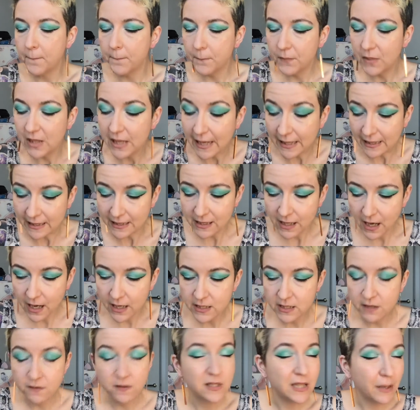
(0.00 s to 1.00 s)
the
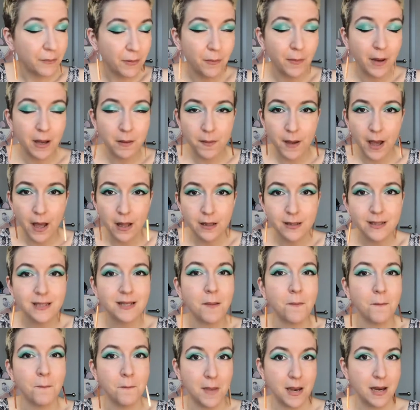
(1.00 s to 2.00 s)
insides of some of my palettes
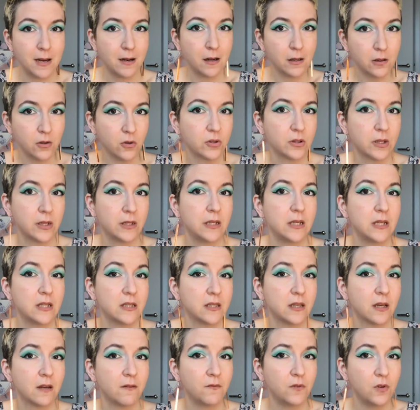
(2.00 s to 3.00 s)
may not look like the
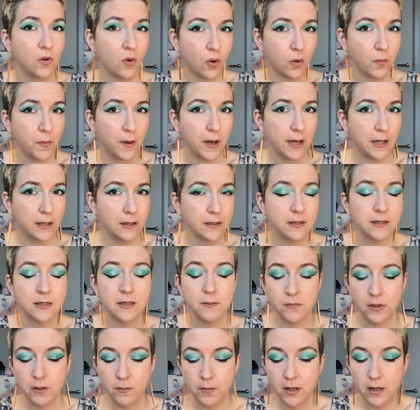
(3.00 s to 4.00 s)
inside of your palette
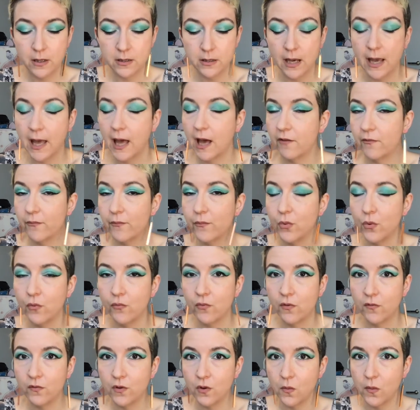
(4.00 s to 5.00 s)
simply because I have moved
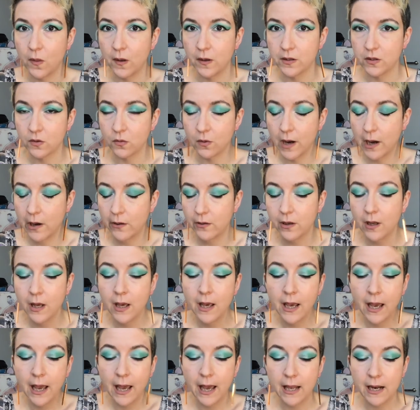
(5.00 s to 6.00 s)
a few things around.
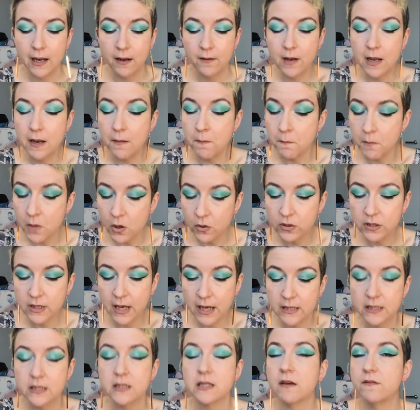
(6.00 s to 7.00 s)
And in most
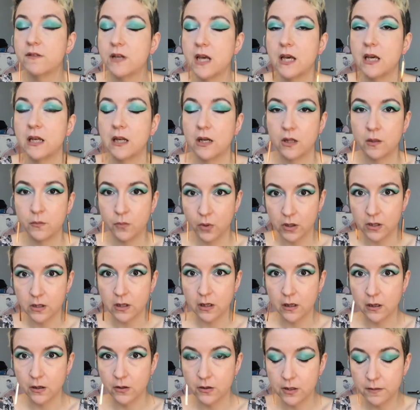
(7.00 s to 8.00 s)
cases, I've taken out the pressed
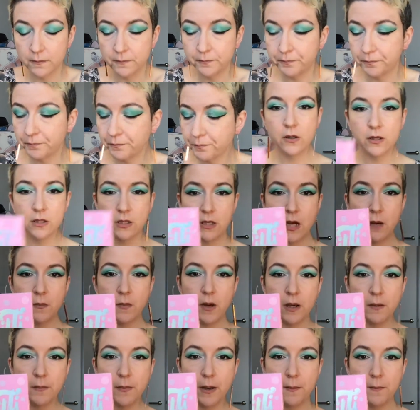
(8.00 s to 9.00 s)
glitters. Here is now
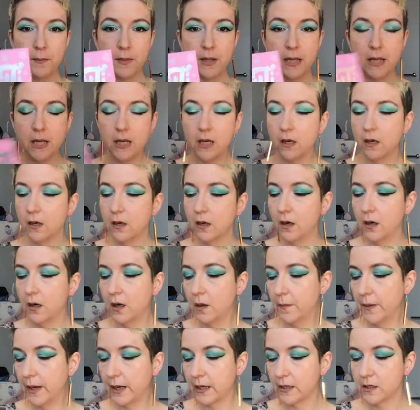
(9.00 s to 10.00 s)
my Biddy
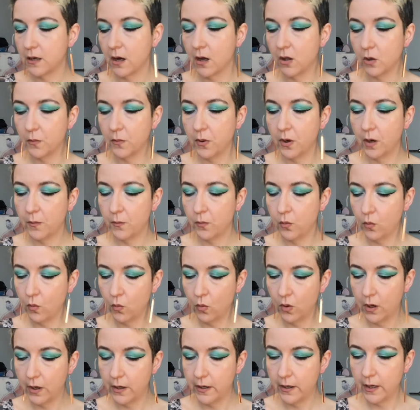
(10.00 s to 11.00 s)
X Colourpop
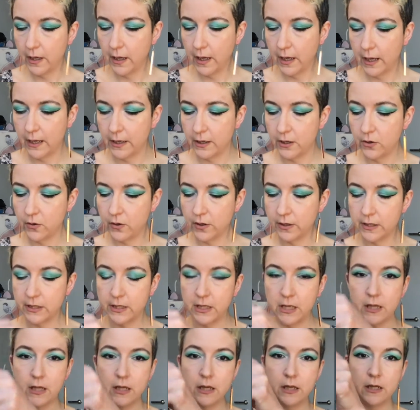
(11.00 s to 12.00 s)
one, and you can
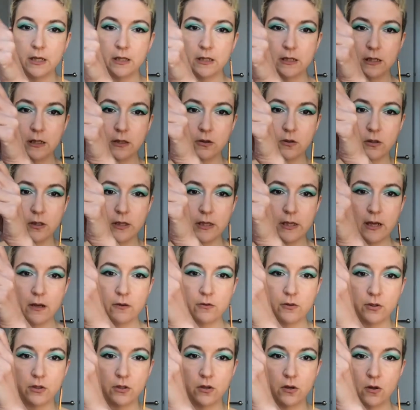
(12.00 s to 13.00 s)
see that it is literally now
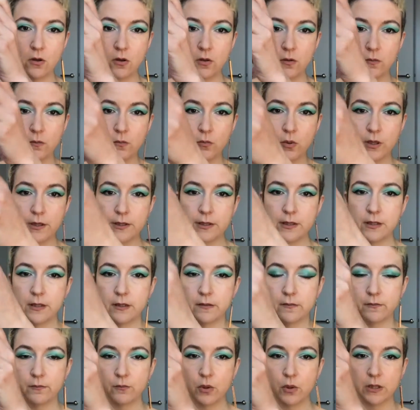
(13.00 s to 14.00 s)
just all pressed
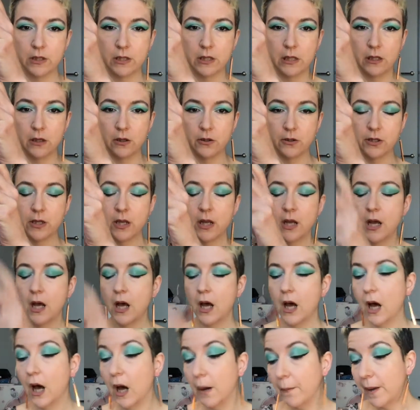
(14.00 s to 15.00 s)
glitters.
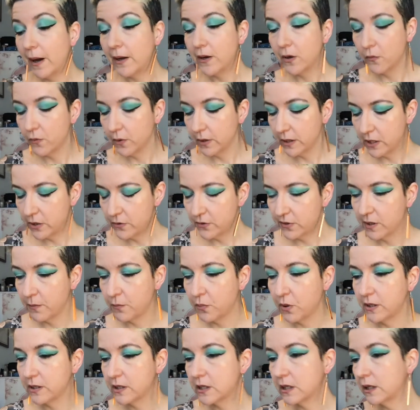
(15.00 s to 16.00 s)
I don't really use the
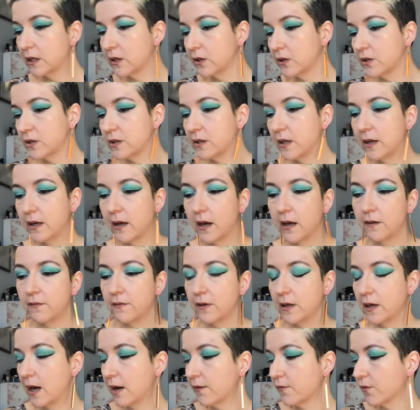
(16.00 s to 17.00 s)
pressed glitters. They kind of
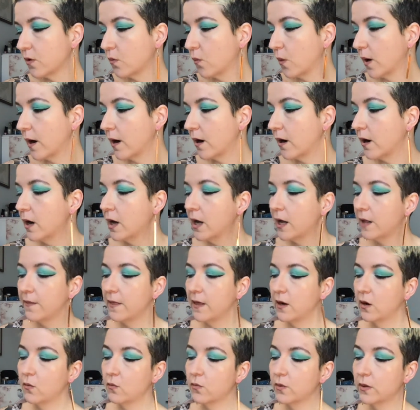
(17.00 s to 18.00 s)
get everywhere. They
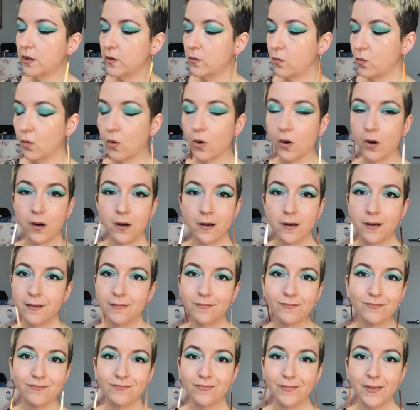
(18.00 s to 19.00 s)
don't really work
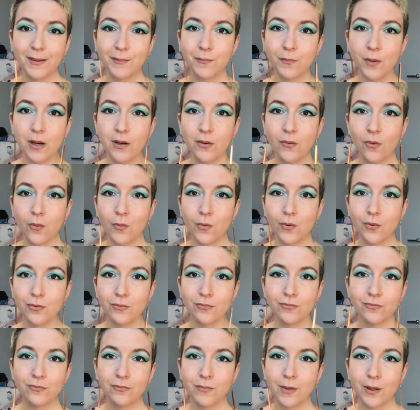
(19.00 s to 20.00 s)
in my normal
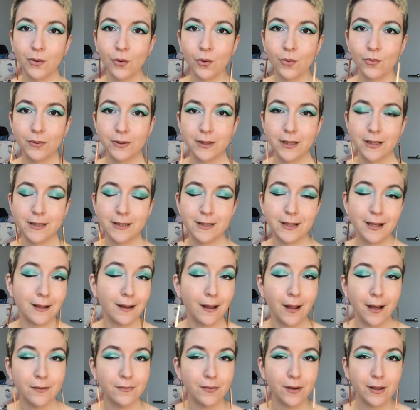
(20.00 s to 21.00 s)
day-to-day
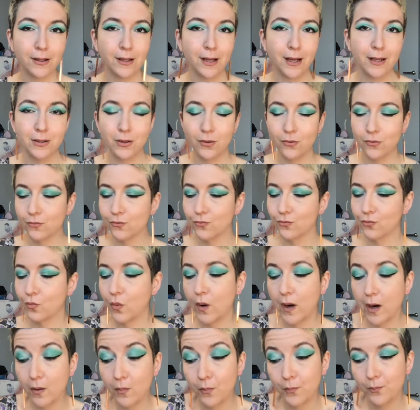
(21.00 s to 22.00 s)
life. I don't
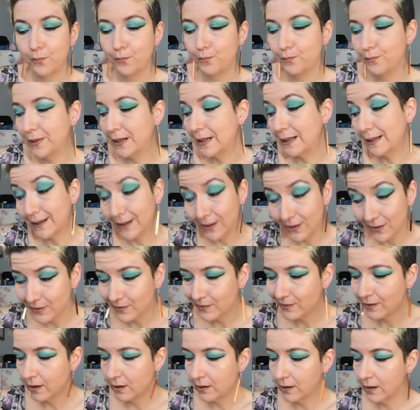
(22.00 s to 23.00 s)
wear glitter
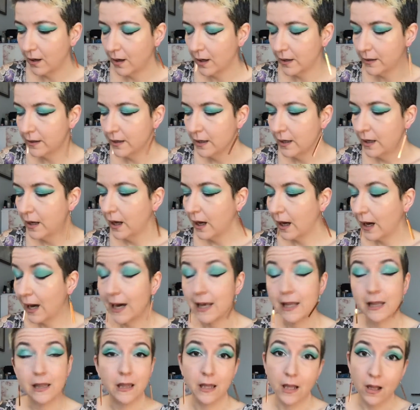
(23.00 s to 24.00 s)
a lot. I
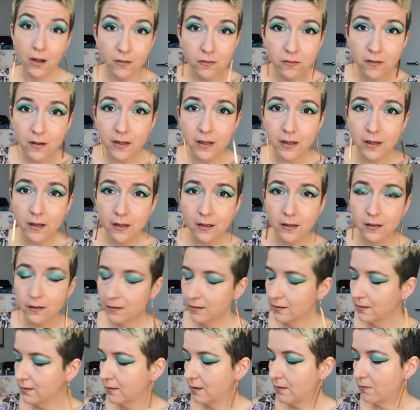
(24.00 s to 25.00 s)
love glitter.
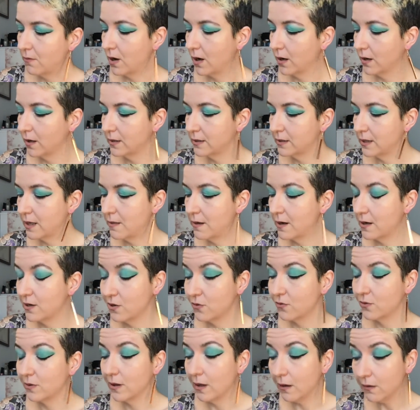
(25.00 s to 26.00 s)
I'm not going to say that I
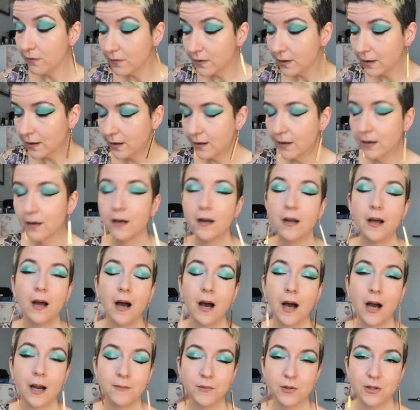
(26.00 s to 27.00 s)
don't love glitter.
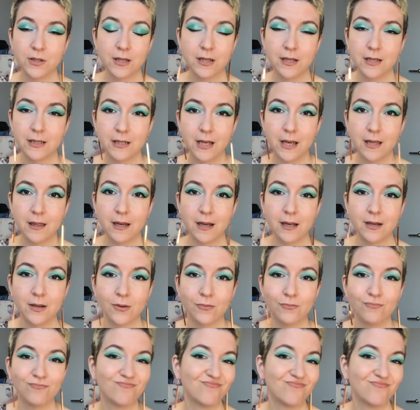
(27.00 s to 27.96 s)
I'm just going to say that I don't